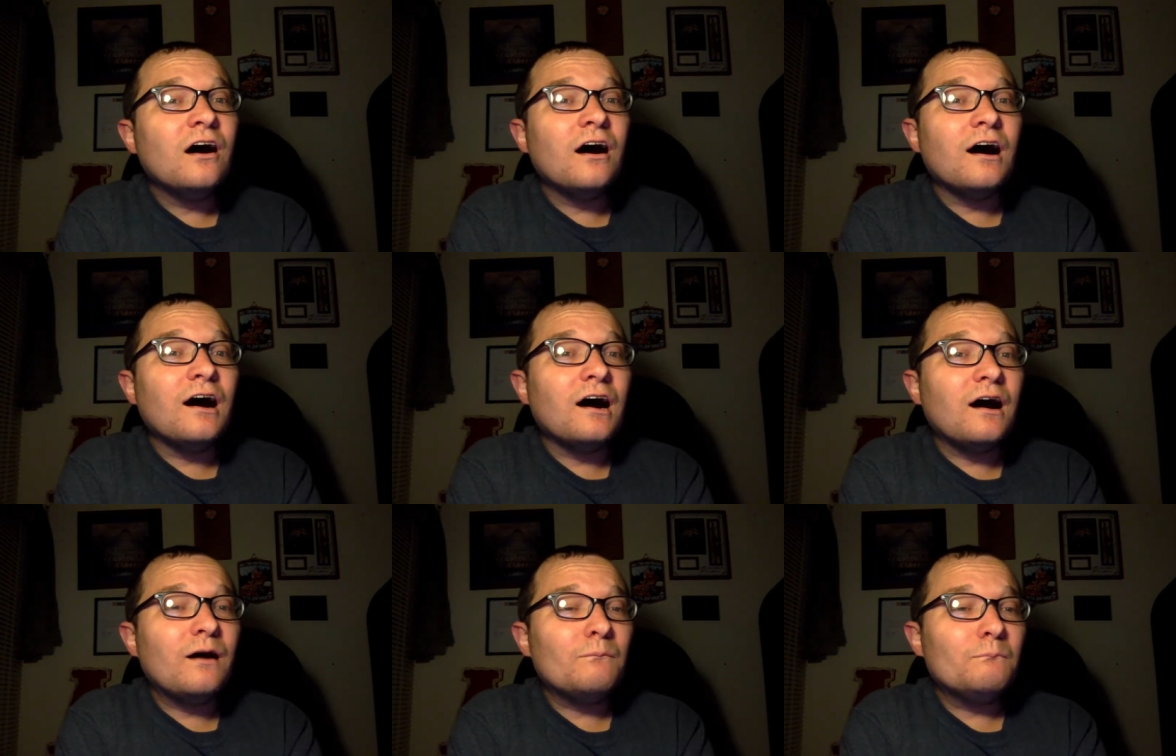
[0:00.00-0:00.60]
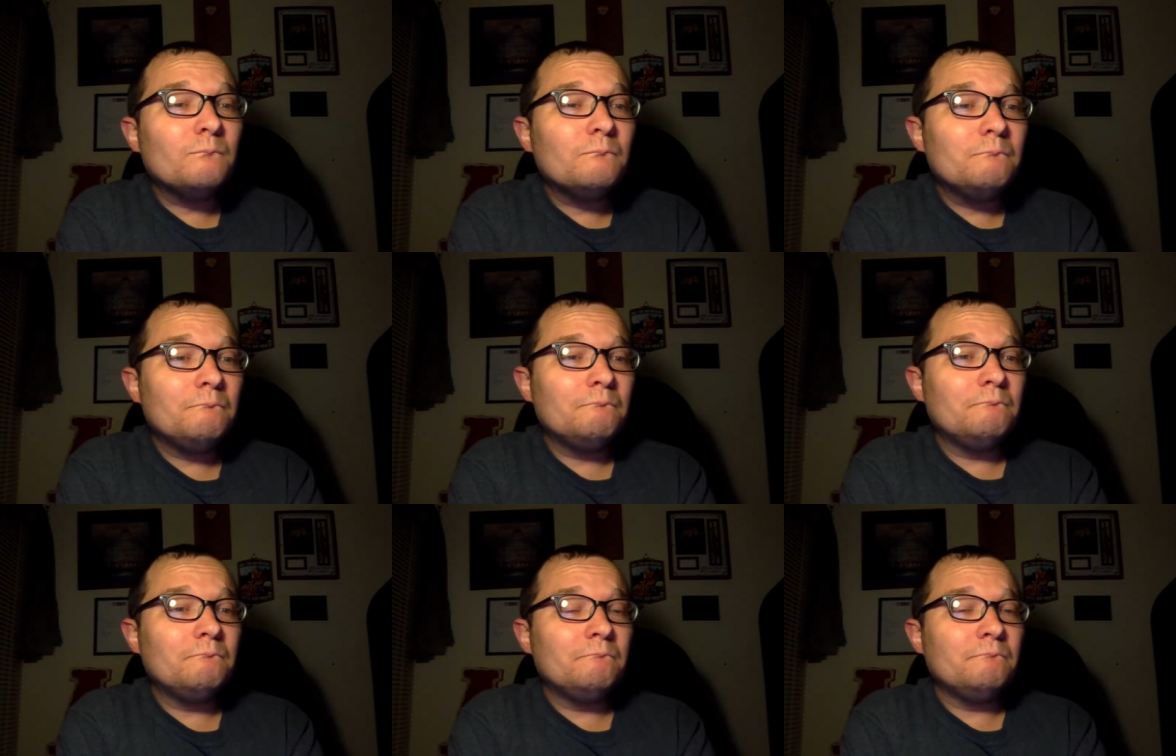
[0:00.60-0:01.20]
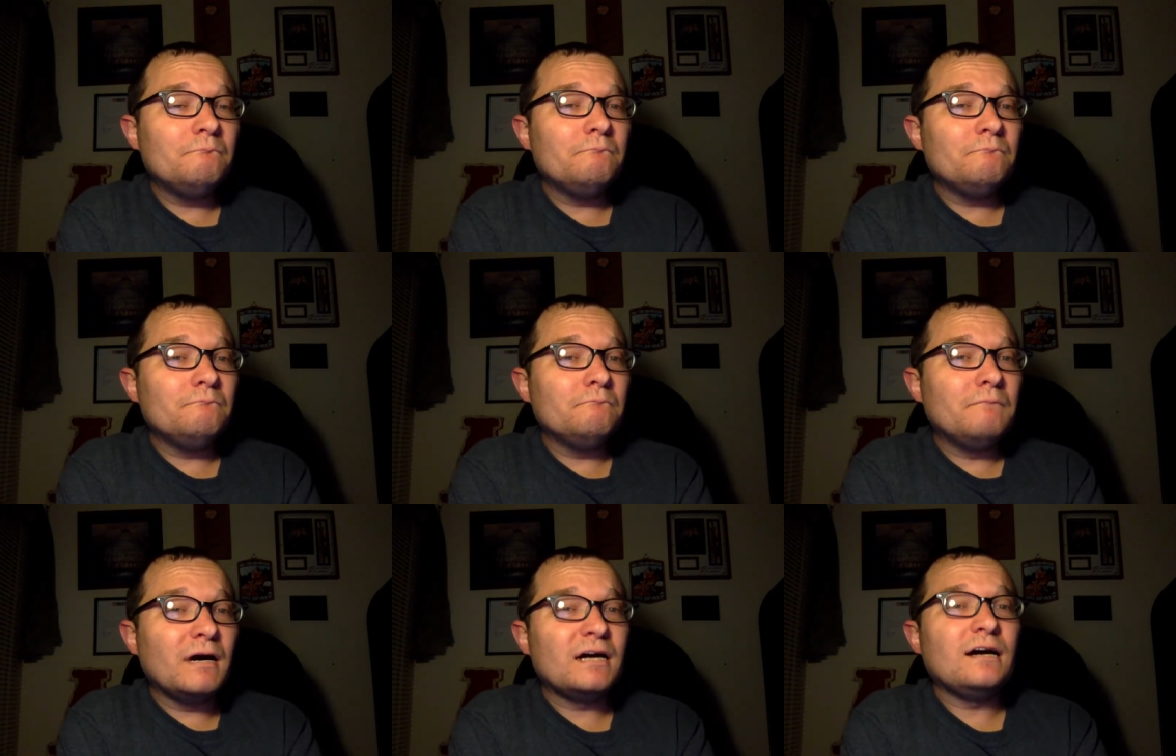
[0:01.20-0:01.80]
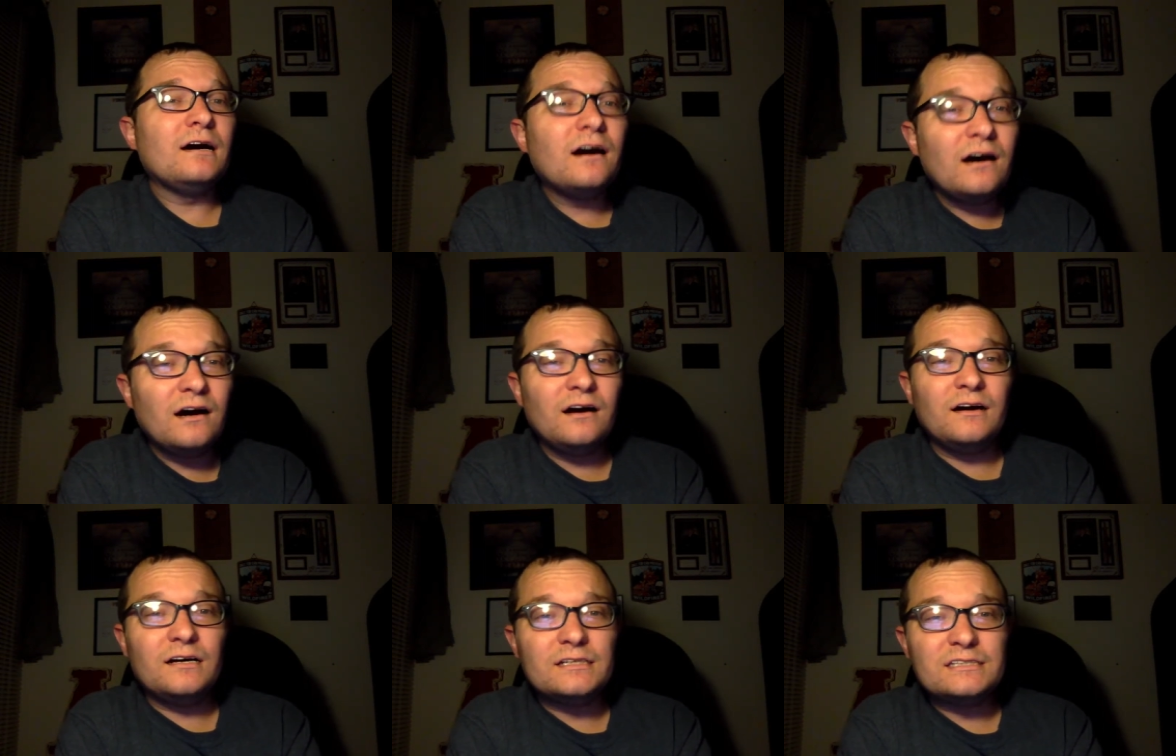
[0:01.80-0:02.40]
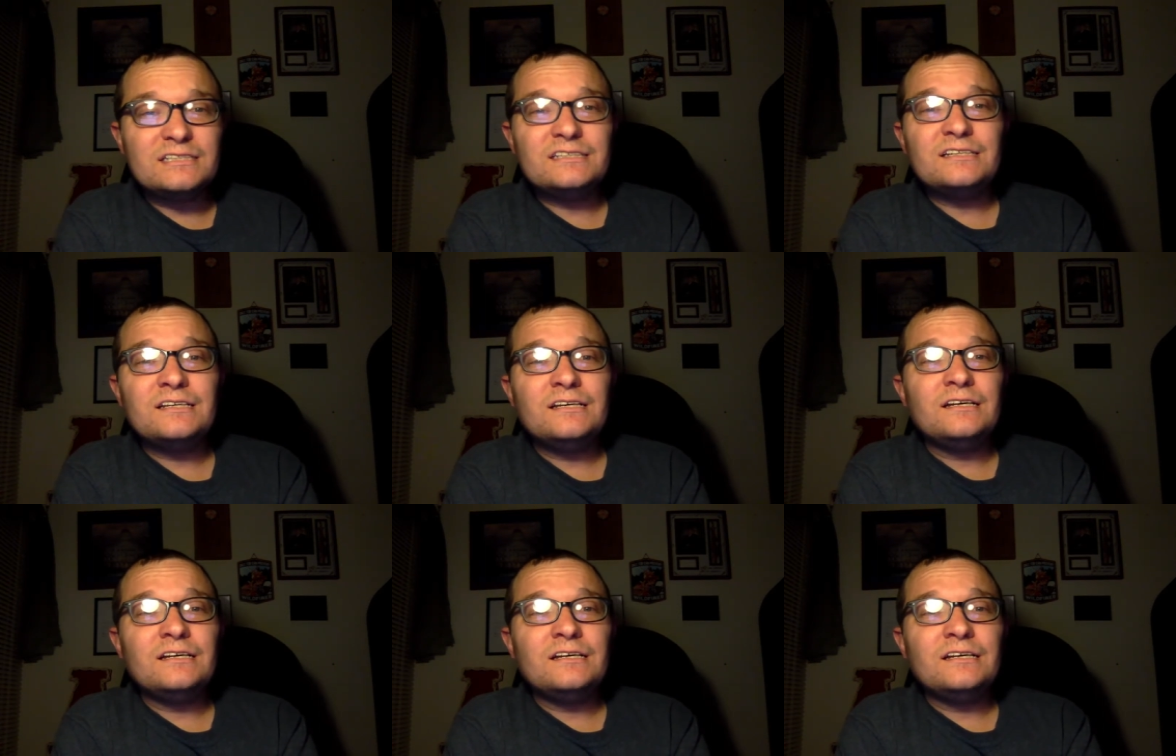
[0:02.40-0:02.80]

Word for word: Uh, because